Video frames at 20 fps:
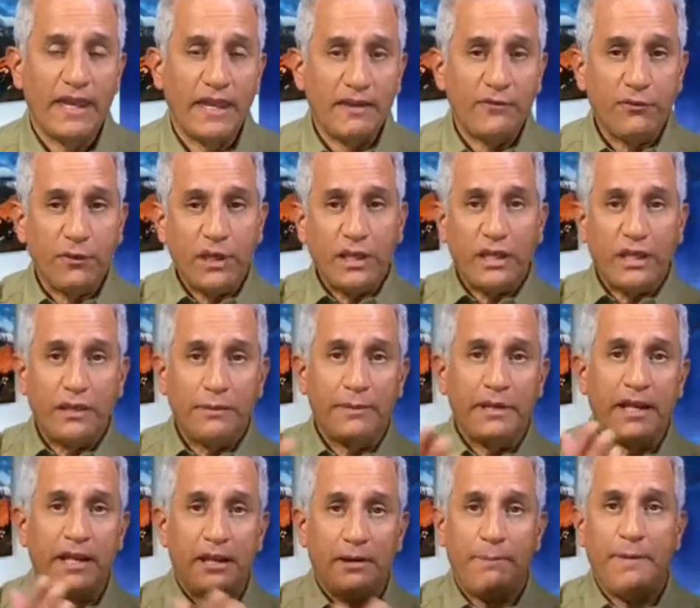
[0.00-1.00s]
If we
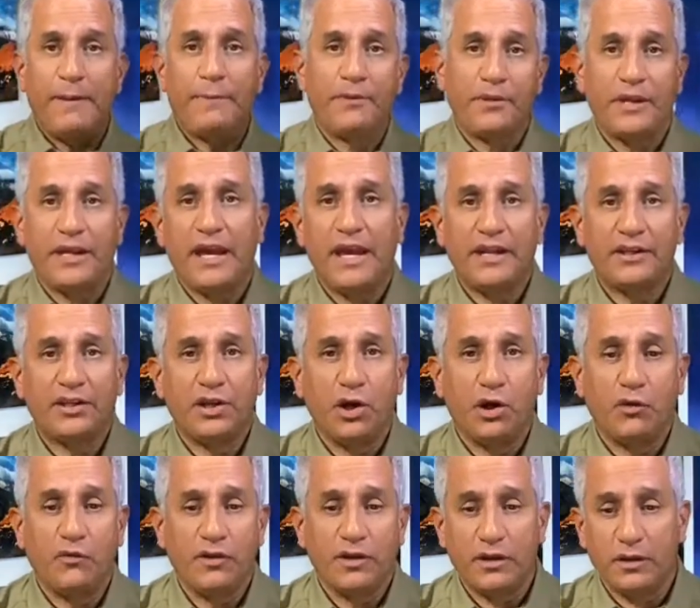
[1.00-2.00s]
eliminated people that had
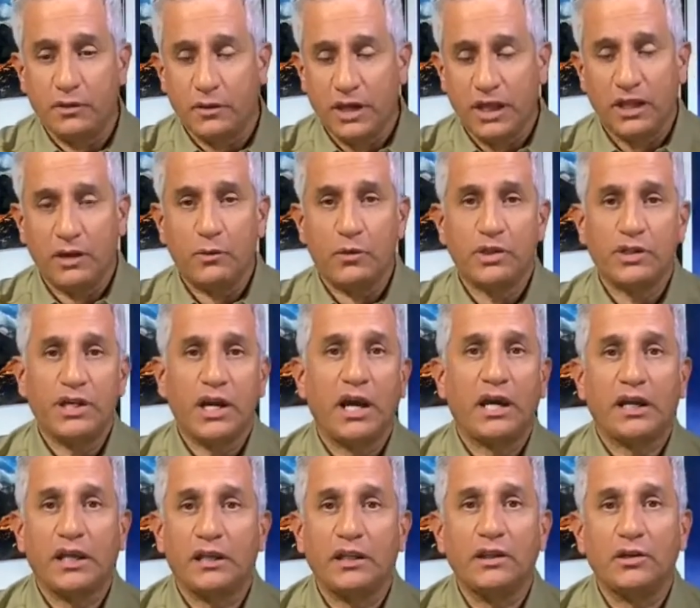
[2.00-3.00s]
COVID, and again we're
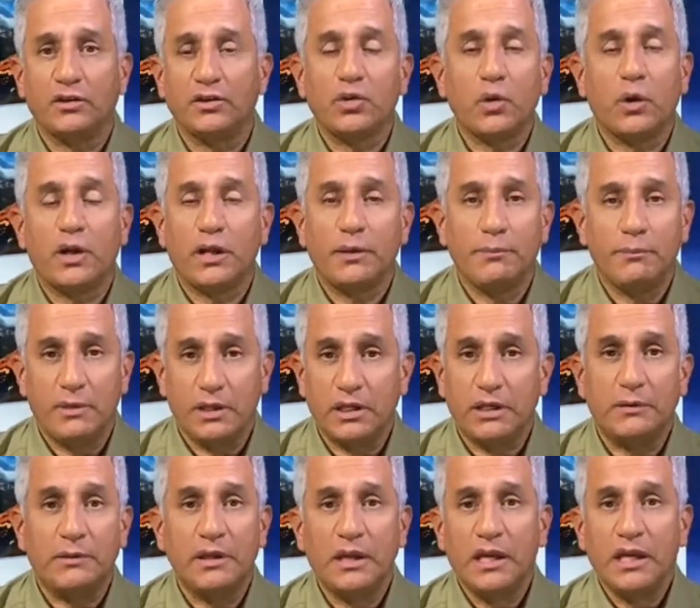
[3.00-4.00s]
talking 20
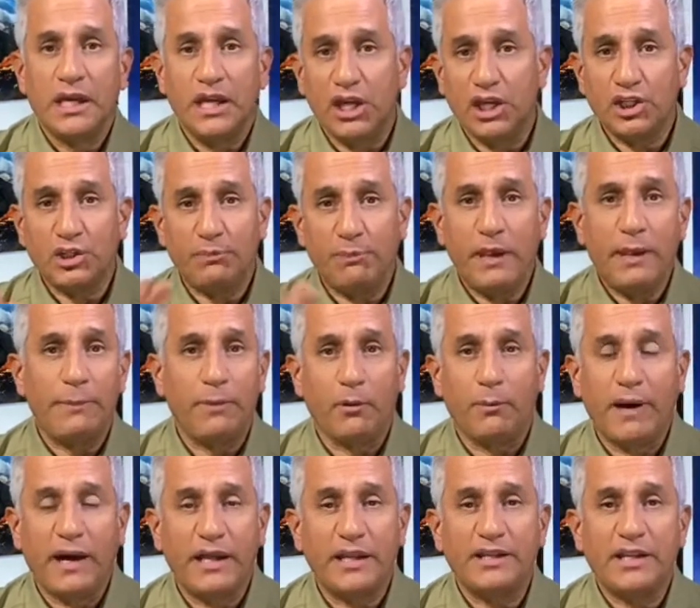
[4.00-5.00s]
million-ish
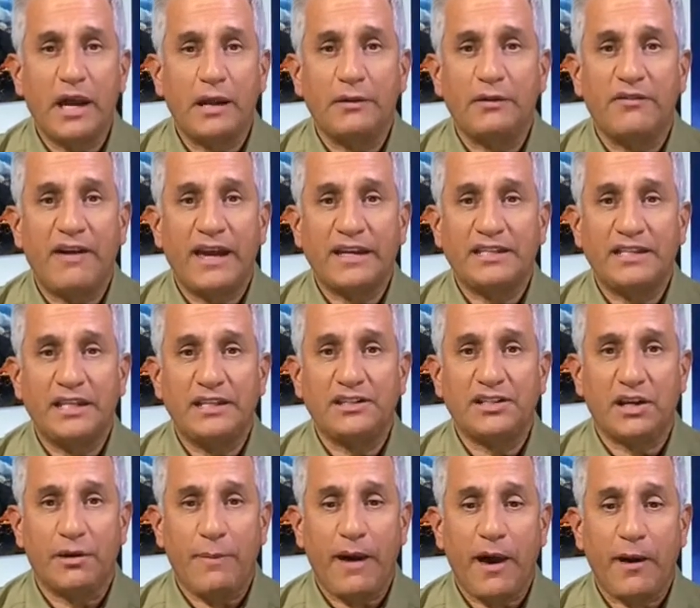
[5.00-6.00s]
people by the time the
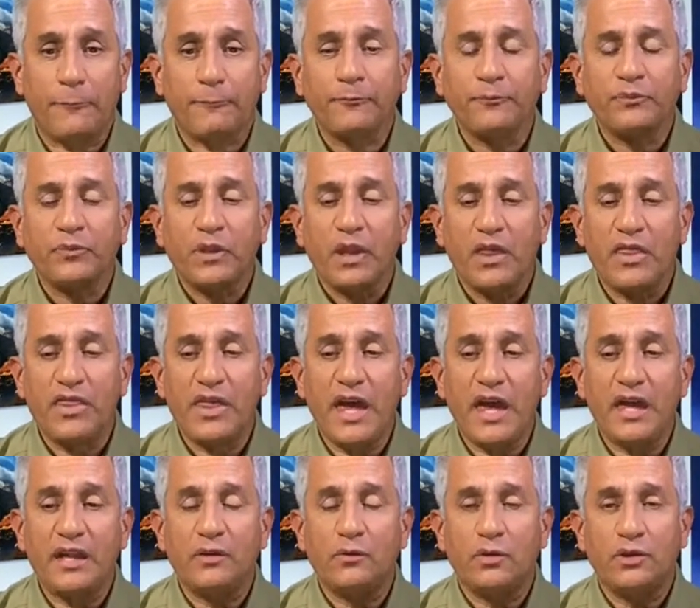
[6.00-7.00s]
vaccines come out,
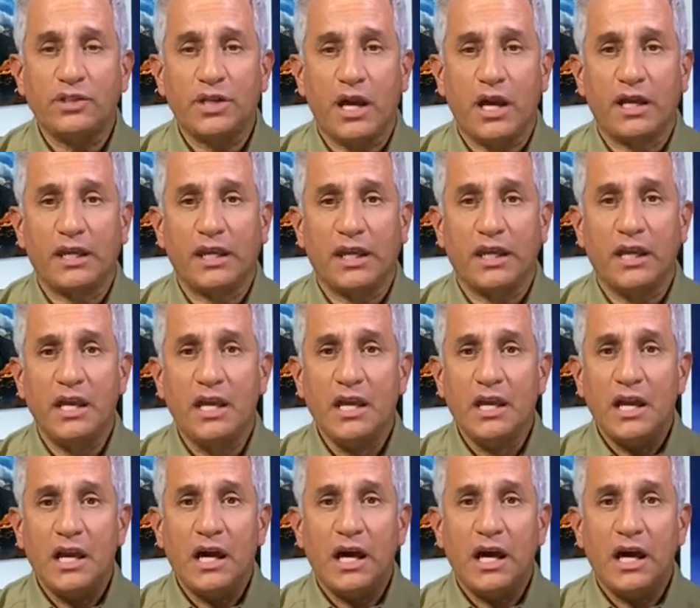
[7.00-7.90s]
then we're talking,